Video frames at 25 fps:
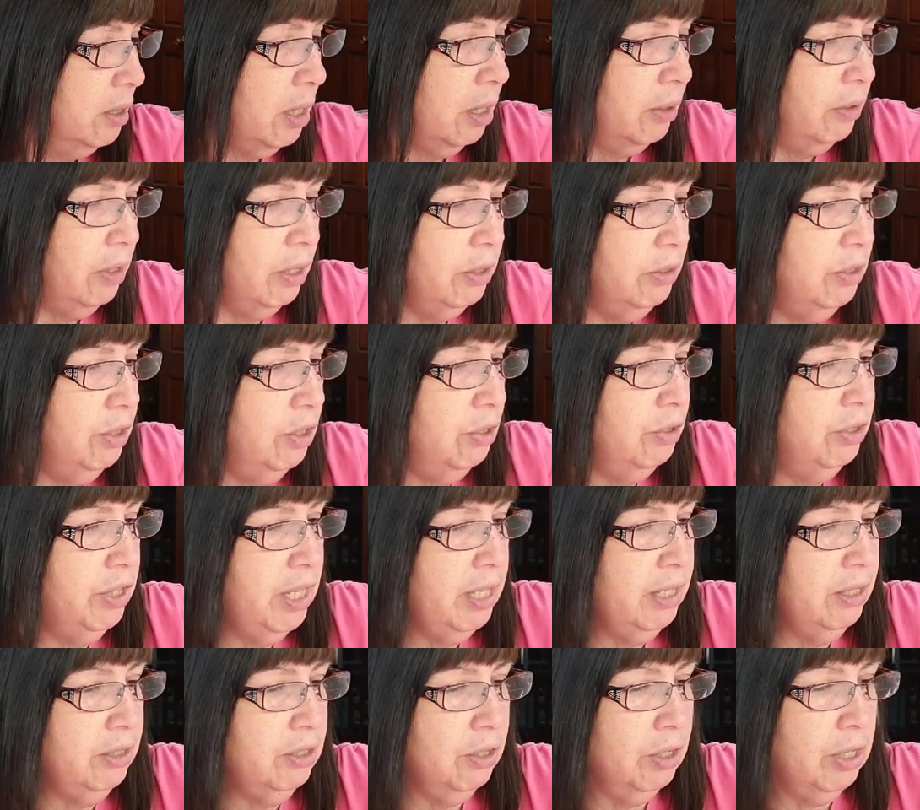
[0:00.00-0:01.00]
So those
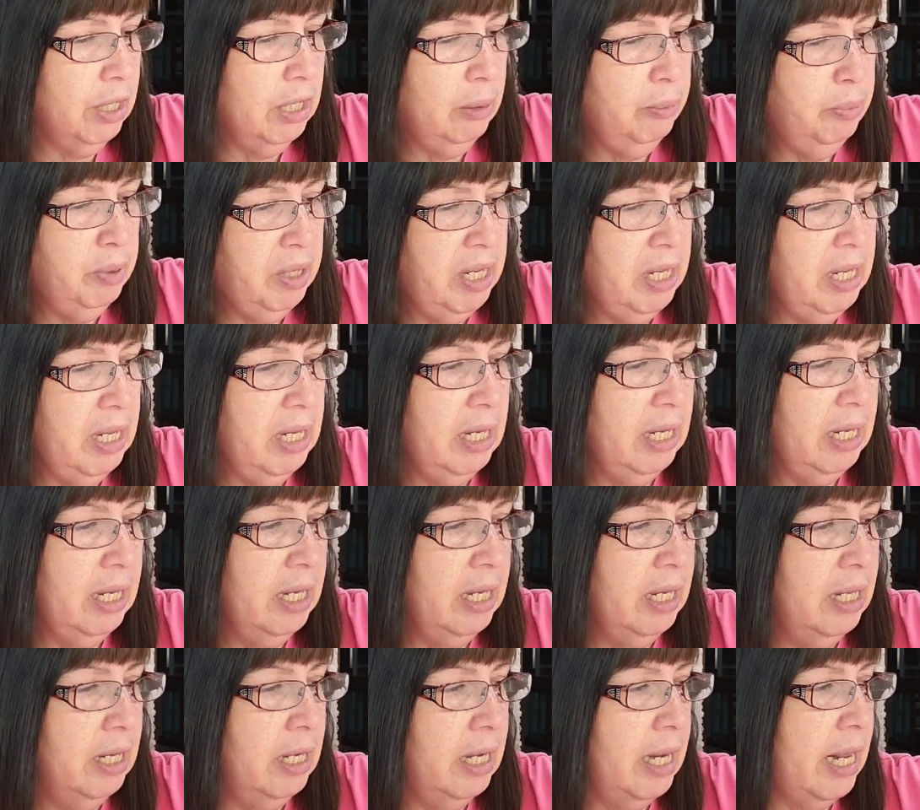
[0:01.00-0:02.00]
two things are going to be
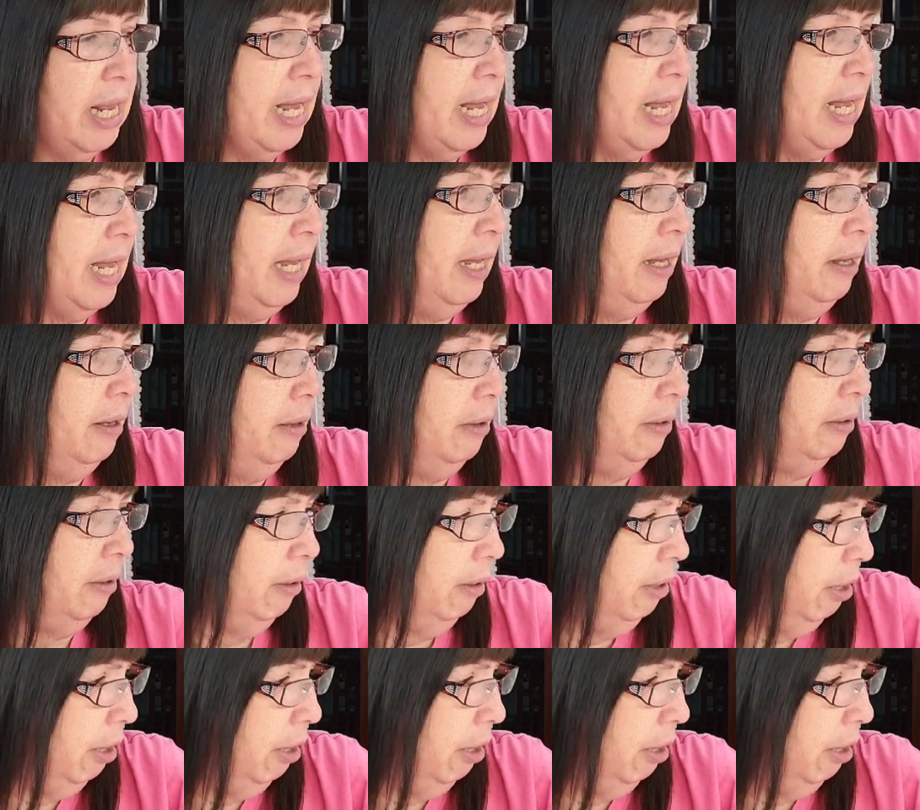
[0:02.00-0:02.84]
in a,